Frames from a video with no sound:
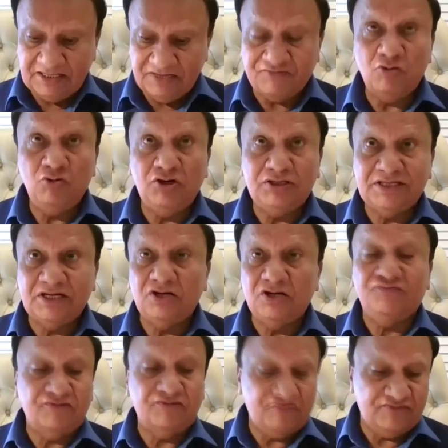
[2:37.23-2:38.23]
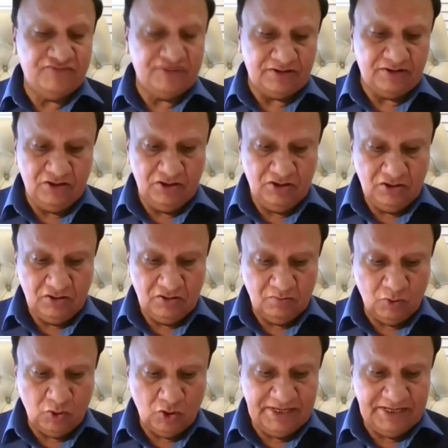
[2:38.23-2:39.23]
Feet are the foundation of our
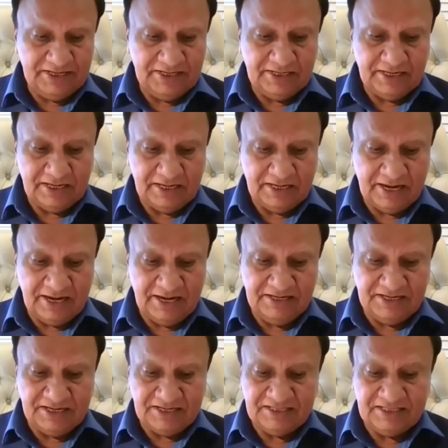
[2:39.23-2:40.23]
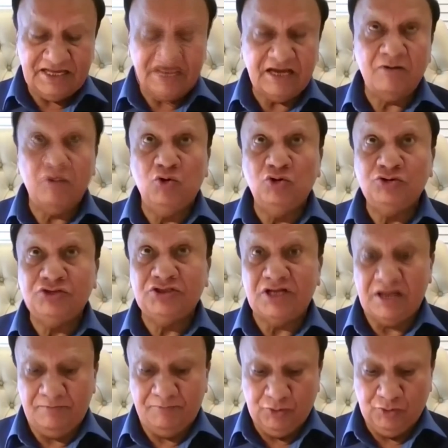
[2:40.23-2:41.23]
body, and yet they are most
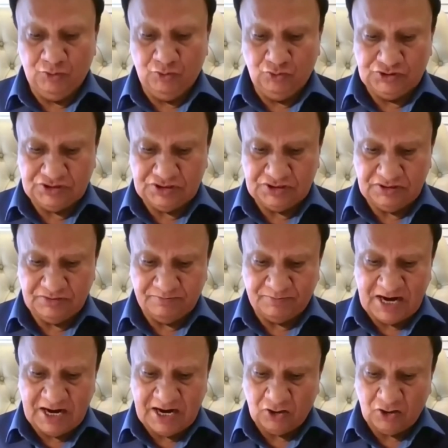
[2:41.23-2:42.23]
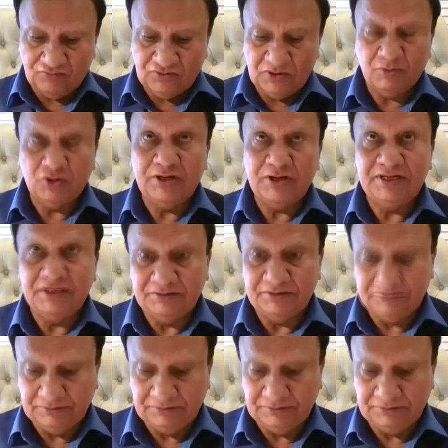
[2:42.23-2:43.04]
abused part of the body.